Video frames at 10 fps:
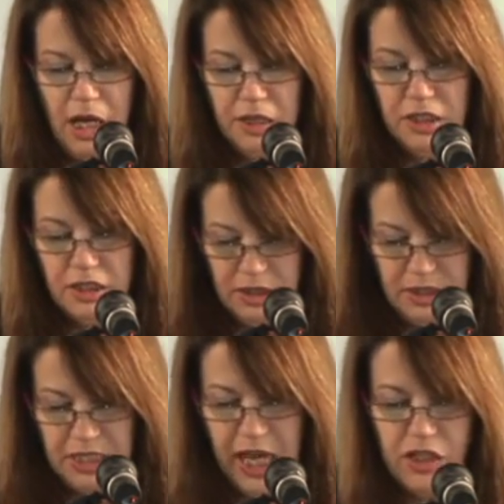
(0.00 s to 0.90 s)
And it's
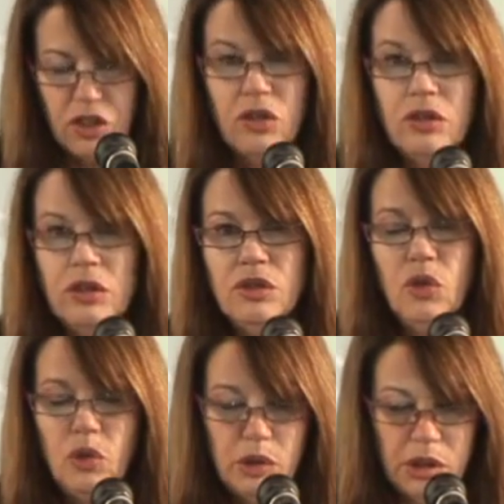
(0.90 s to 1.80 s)
set on the
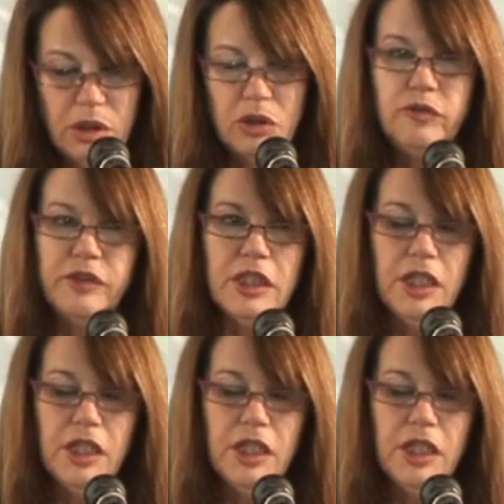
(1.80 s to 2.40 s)
North Norfolk